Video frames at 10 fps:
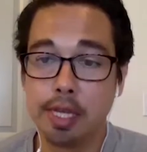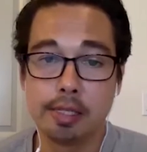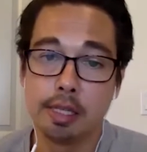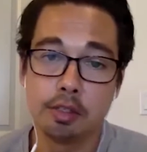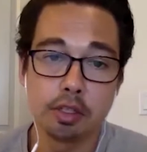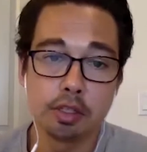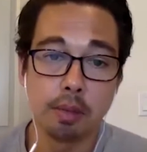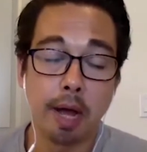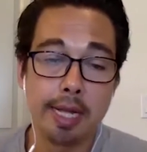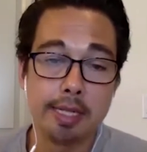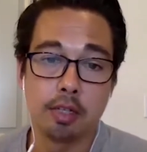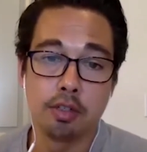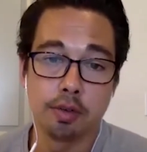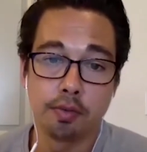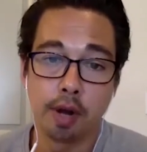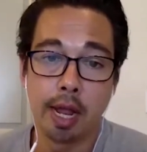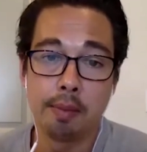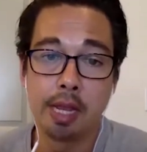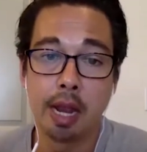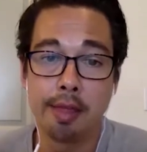It's just a mindset shift, right? I
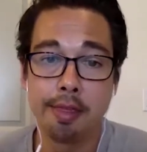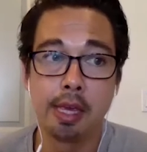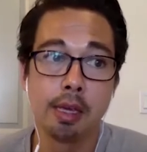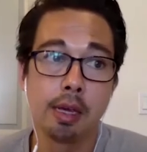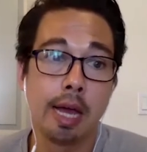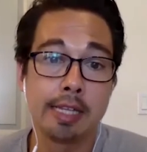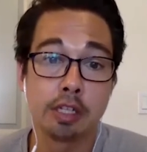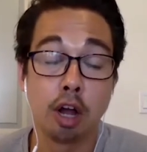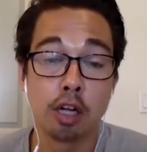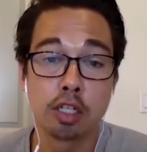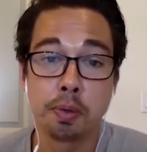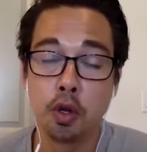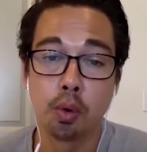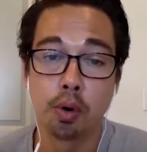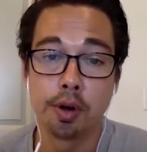mean, I think as an entrepreneur,